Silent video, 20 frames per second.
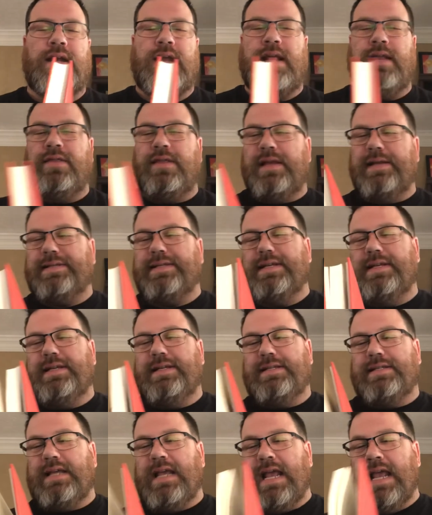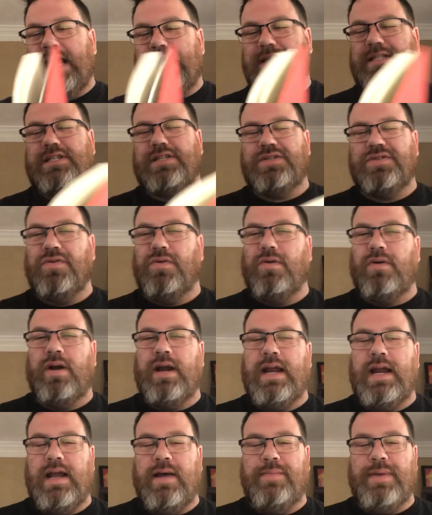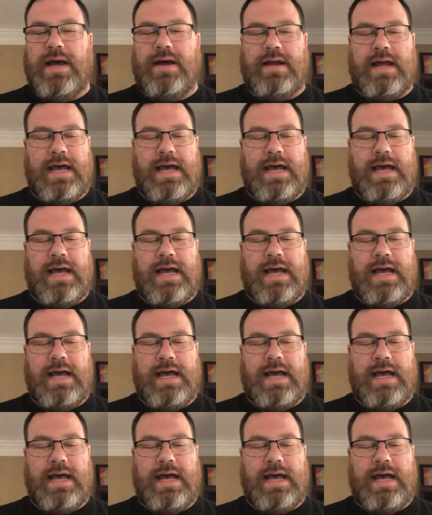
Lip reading: and this is his story about